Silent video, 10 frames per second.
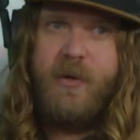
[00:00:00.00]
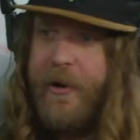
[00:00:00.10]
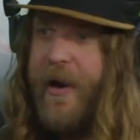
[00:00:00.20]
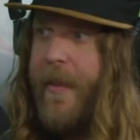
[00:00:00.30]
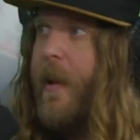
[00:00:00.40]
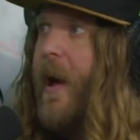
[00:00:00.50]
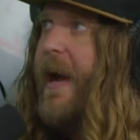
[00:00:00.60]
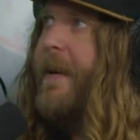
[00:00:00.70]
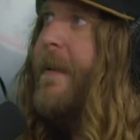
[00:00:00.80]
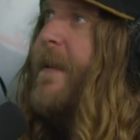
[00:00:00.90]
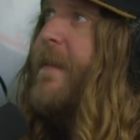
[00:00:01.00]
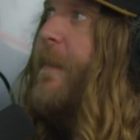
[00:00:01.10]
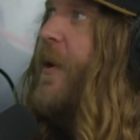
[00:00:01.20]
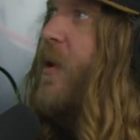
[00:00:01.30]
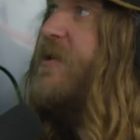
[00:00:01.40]
You go down the line,
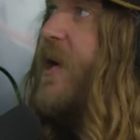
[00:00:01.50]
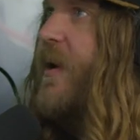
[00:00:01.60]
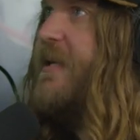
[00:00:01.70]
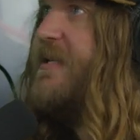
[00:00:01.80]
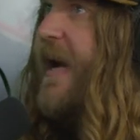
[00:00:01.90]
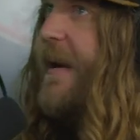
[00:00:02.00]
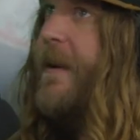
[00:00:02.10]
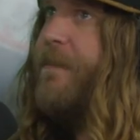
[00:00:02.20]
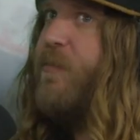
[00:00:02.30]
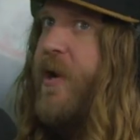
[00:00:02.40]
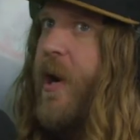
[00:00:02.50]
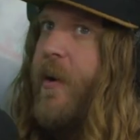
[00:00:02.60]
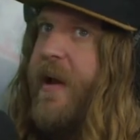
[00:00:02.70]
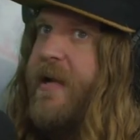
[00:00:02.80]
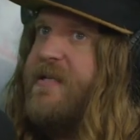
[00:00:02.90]
but also it's like you
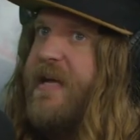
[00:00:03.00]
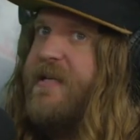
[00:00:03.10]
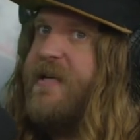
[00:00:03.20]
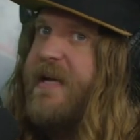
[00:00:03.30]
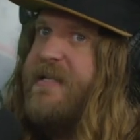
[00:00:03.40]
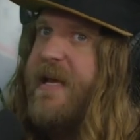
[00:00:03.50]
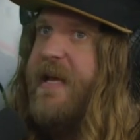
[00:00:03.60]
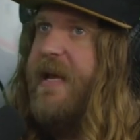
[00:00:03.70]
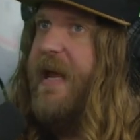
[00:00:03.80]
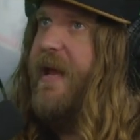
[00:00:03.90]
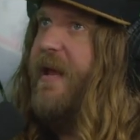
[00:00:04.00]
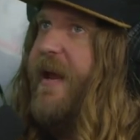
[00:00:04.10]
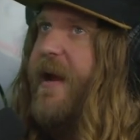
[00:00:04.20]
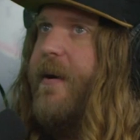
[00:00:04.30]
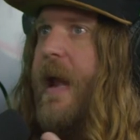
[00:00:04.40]
know, it's it's. I see
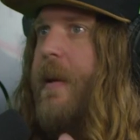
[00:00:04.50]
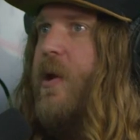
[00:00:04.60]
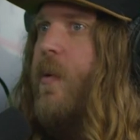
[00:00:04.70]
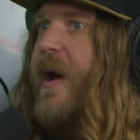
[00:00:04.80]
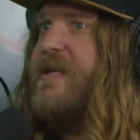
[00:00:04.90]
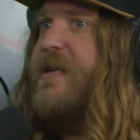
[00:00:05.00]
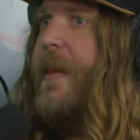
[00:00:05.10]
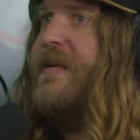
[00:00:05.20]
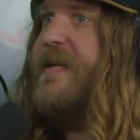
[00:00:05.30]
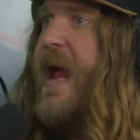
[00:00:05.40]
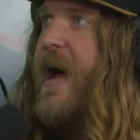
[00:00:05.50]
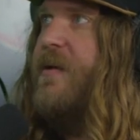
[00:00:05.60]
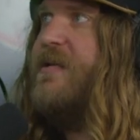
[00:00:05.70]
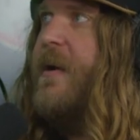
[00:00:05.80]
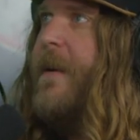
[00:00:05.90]
here in the U.S. and other
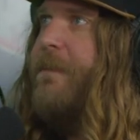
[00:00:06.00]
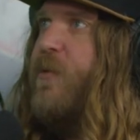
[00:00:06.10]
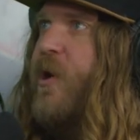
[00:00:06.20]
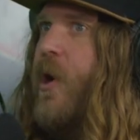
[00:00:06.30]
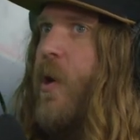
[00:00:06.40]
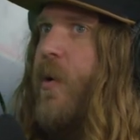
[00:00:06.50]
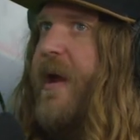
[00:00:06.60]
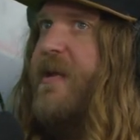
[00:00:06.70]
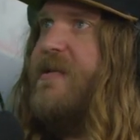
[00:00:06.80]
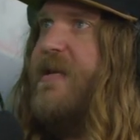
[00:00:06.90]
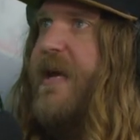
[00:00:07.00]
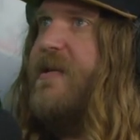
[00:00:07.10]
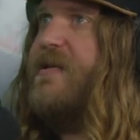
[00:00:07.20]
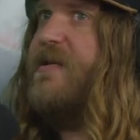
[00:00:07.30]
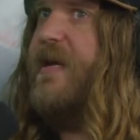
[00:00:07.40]
towns, you know, it's
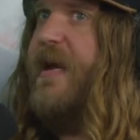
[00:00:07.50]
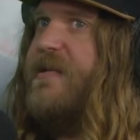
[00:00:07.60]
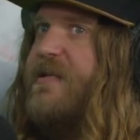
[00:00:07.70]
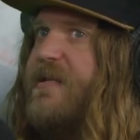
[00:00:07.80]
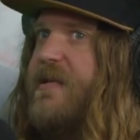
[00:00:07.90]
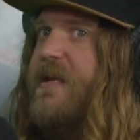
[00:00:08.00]
it's it's.